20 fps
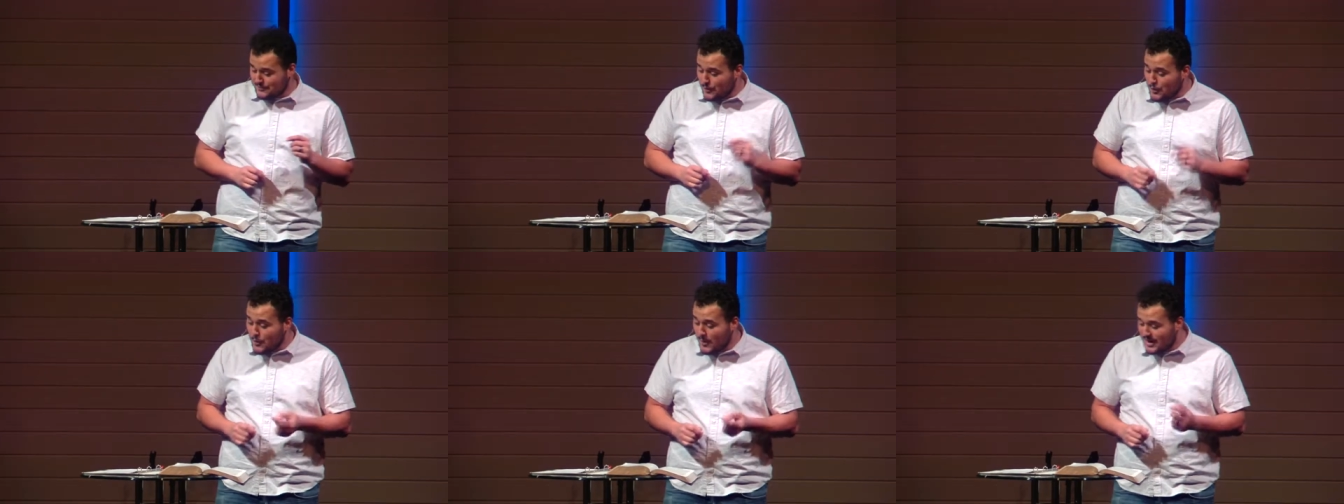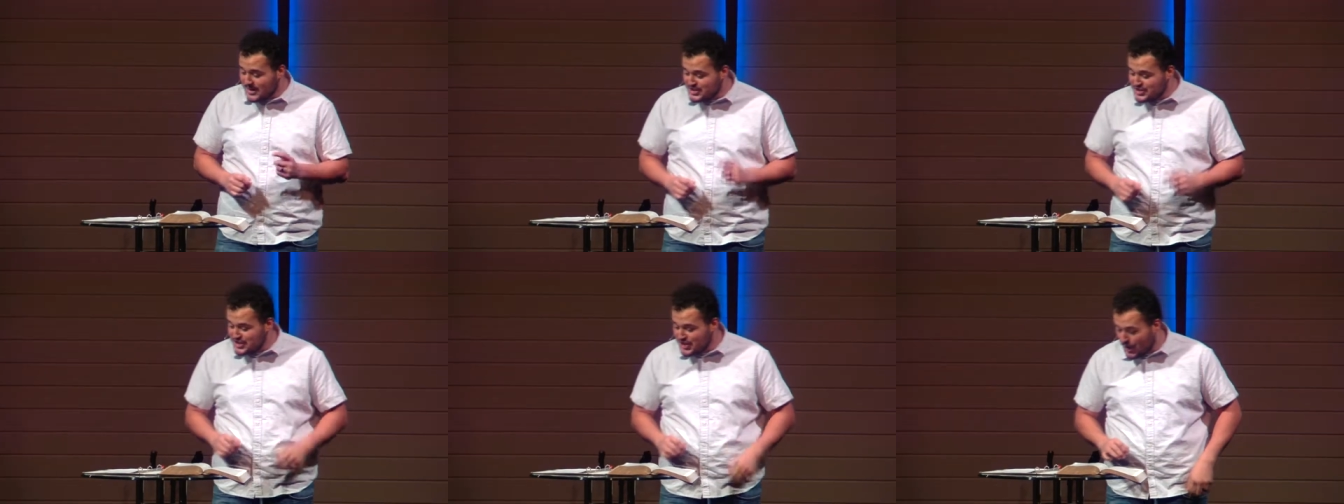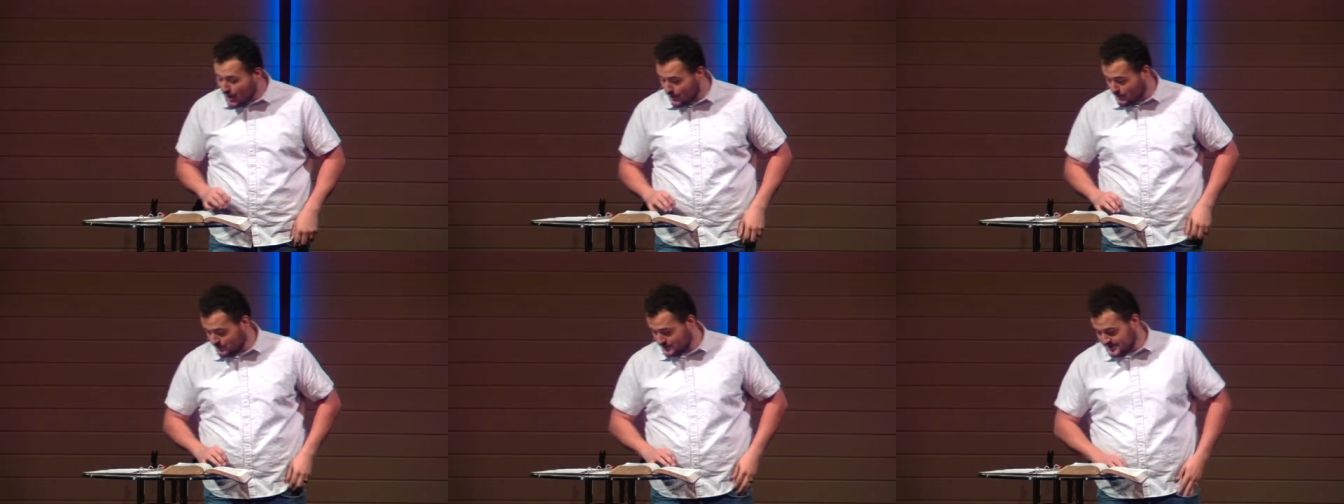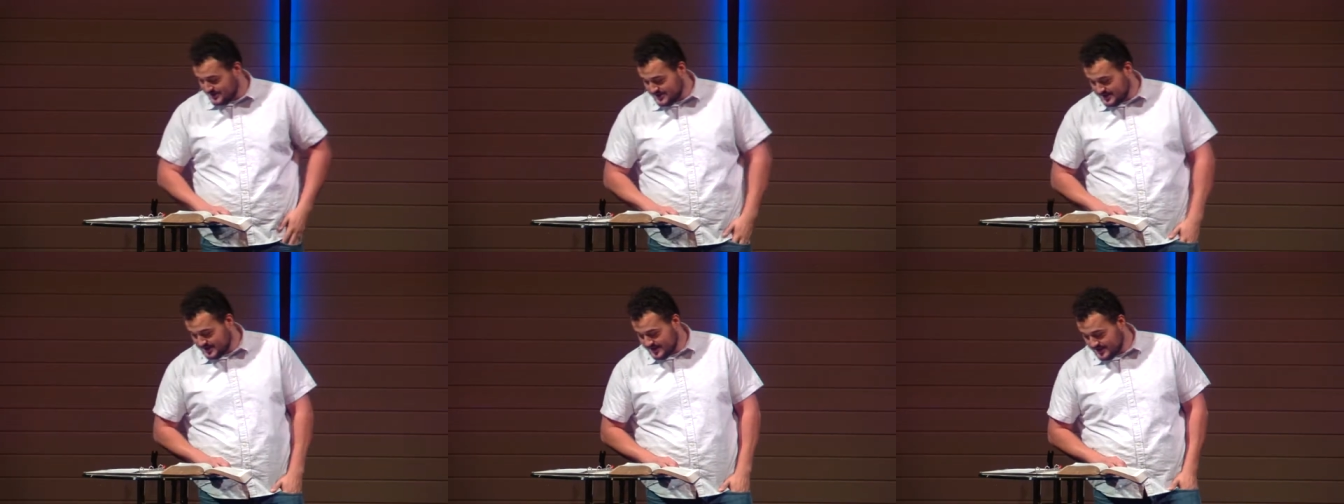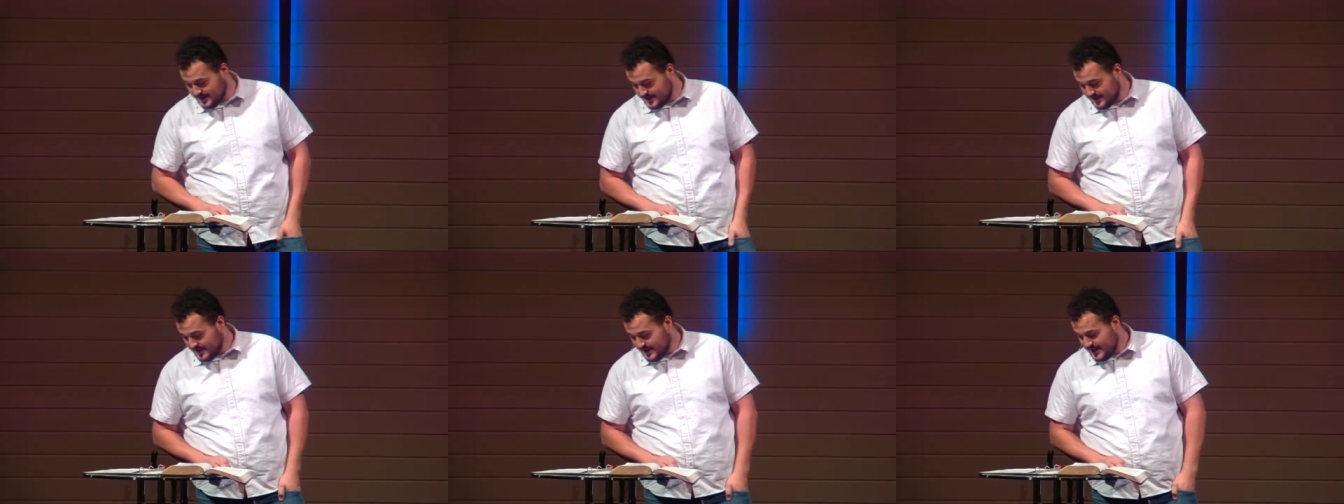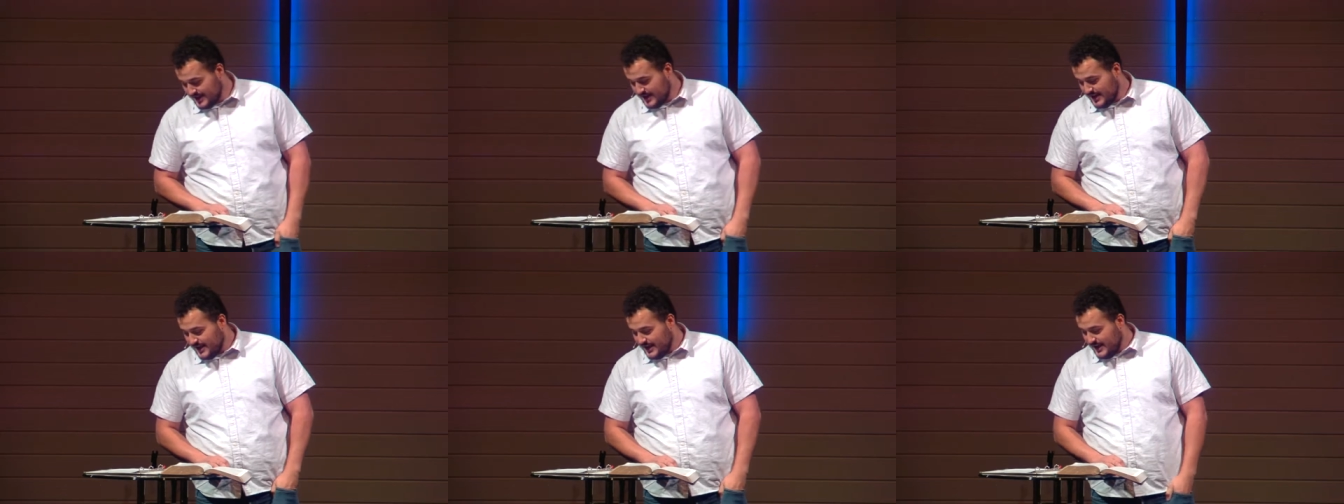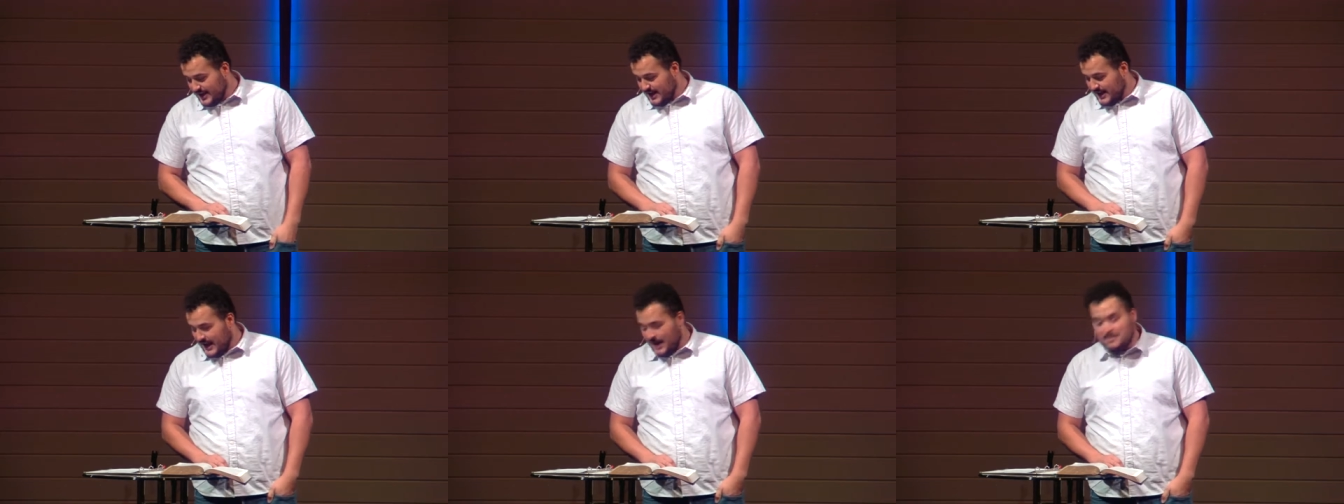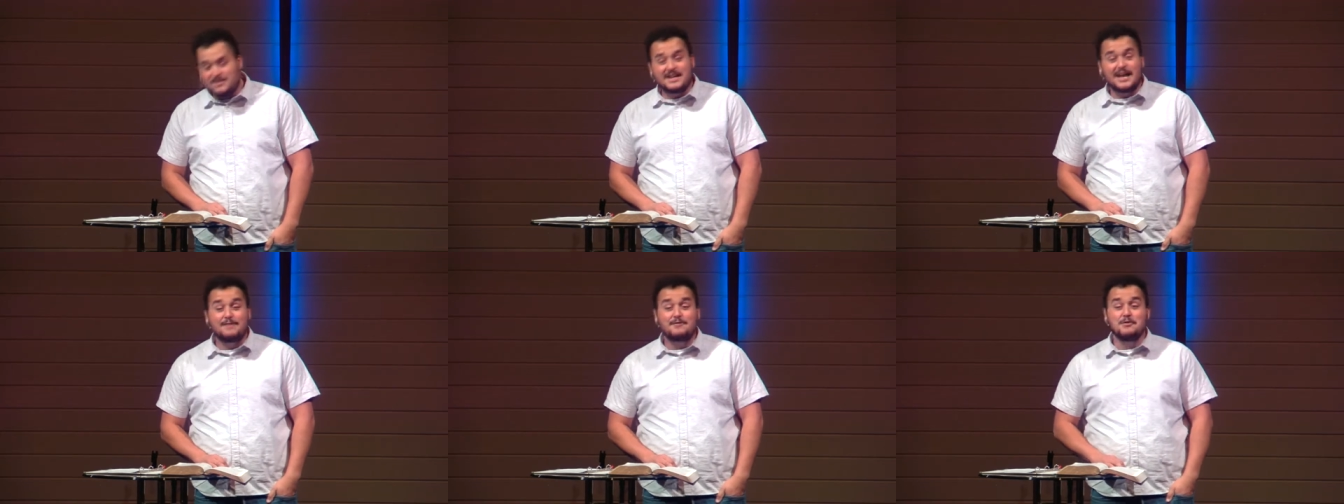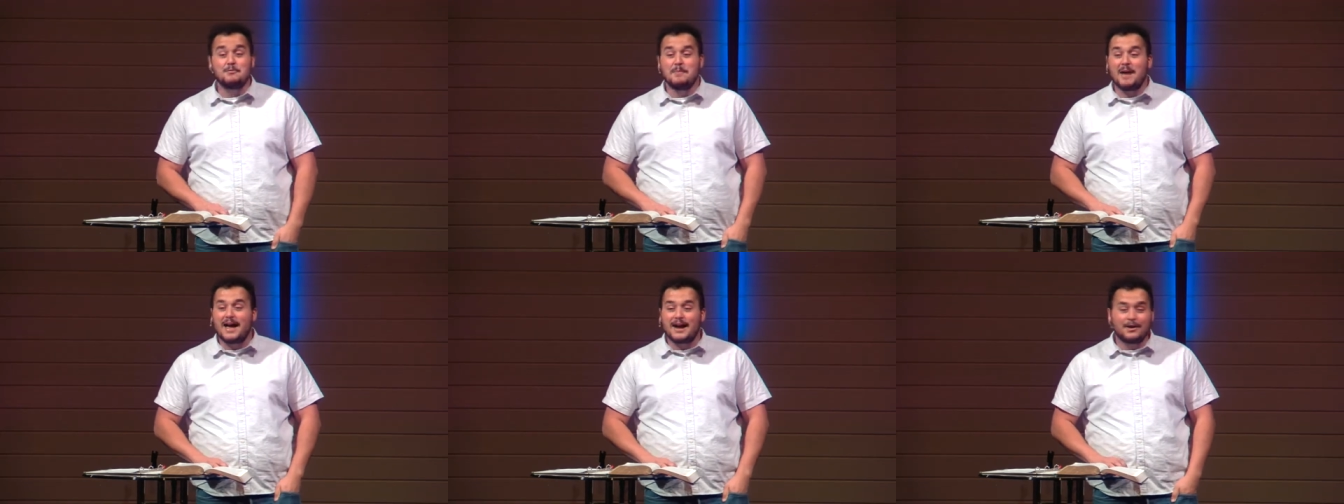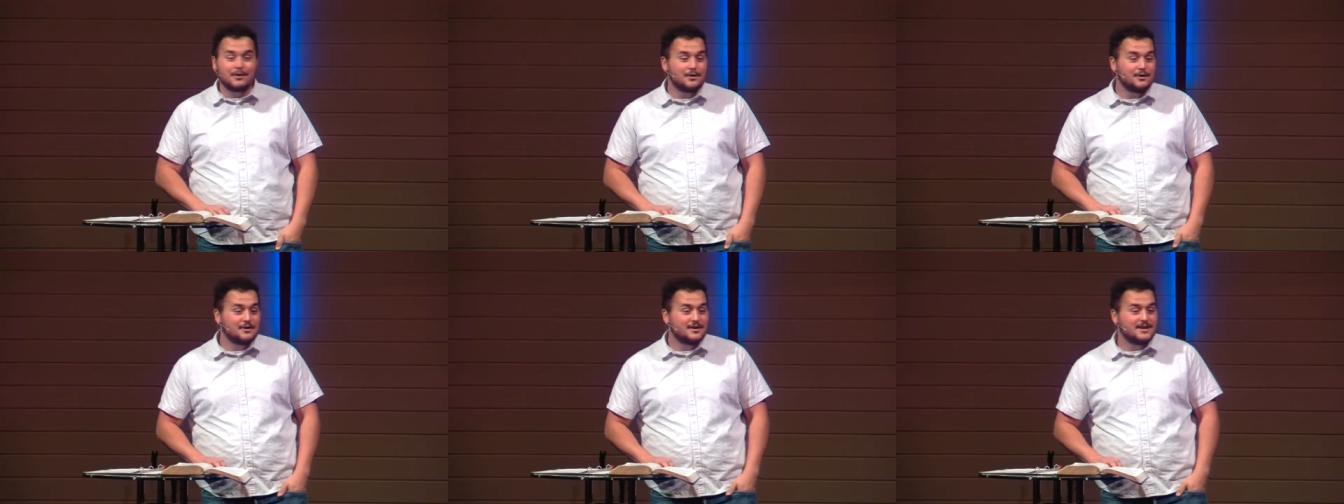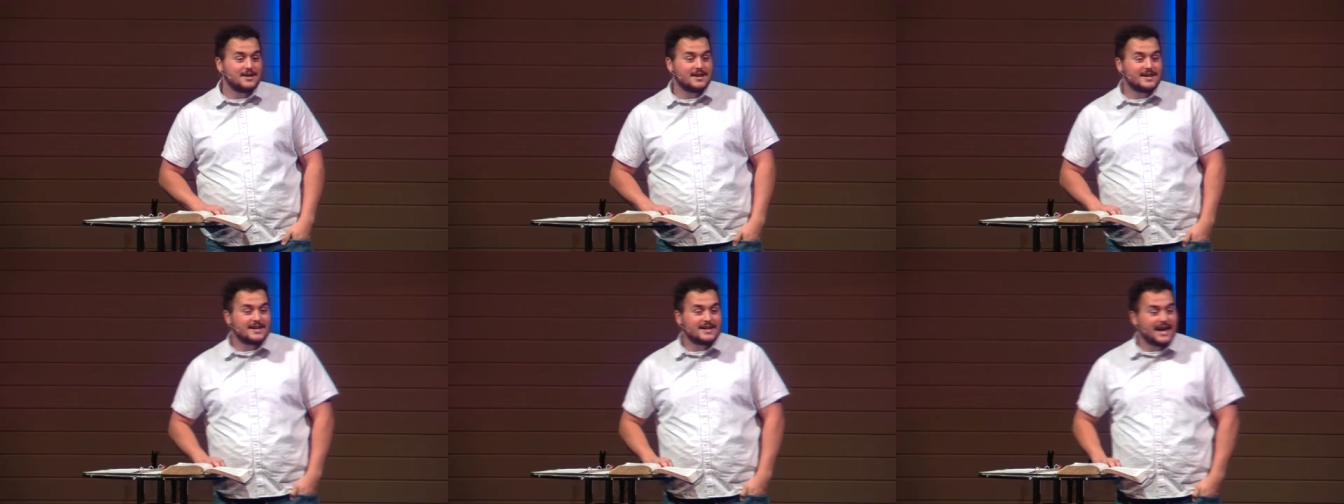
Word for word: of who I chose. I mean, have you met her?